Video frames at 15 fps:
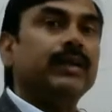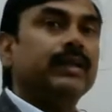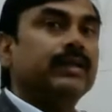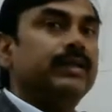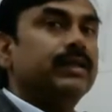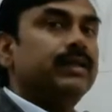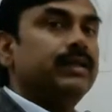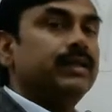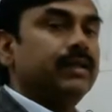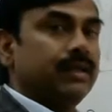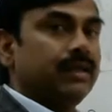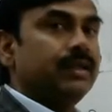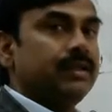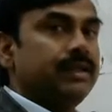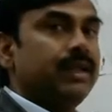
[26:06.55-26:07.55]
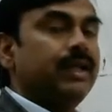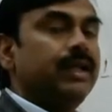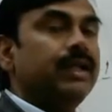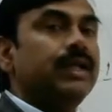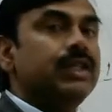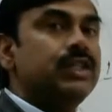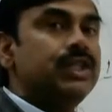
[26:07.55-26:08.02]
The genetic
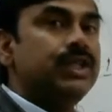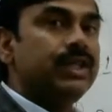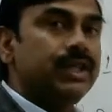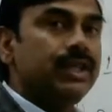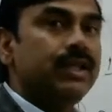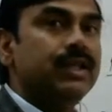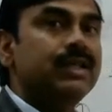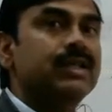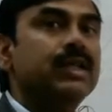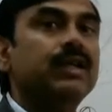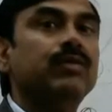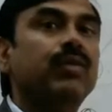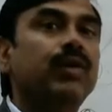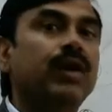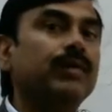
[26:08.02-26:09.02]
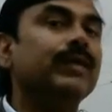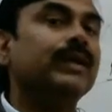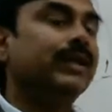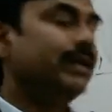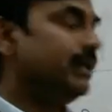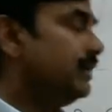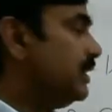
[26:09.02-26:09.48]
engineering is involved
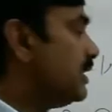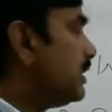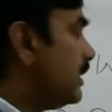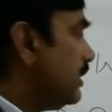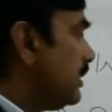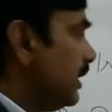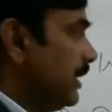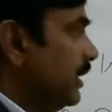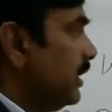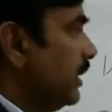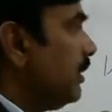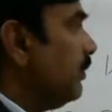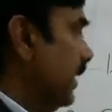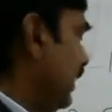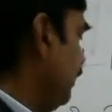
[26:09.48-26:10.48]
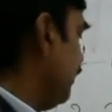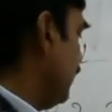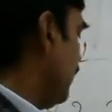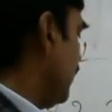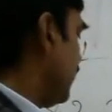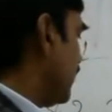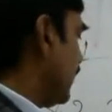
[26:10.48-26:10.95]
in this genetic
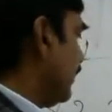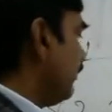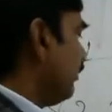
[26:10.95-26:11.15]
manipulation.